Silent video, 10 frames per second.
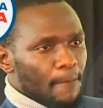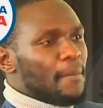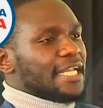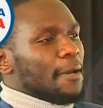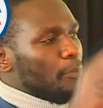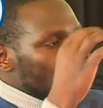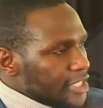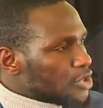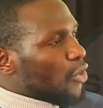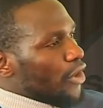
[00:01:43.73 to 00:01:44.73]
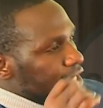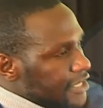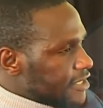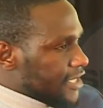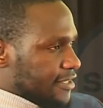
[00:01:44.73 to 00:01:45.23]
But the political
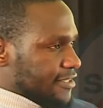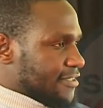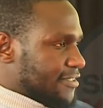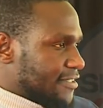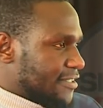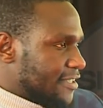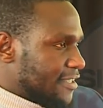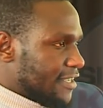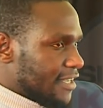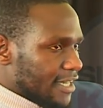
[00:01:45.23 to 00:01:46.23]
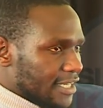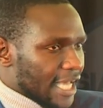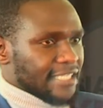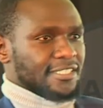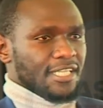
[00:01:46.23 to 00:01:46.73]
interest
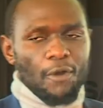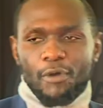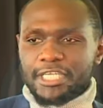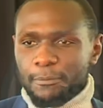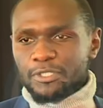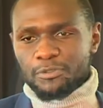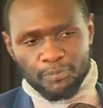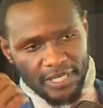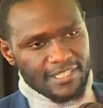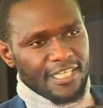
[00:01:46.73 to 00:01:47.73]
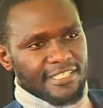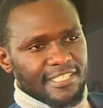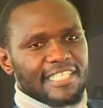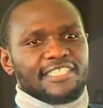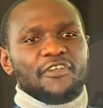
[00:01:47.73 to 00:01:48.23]
that our deputy president
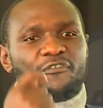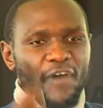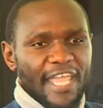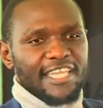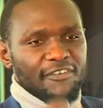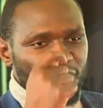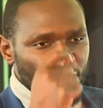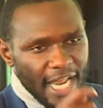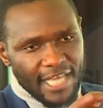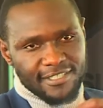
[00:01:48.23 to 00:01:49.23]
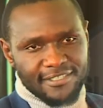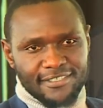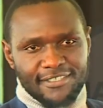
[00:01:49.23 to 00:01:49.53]
is defining for us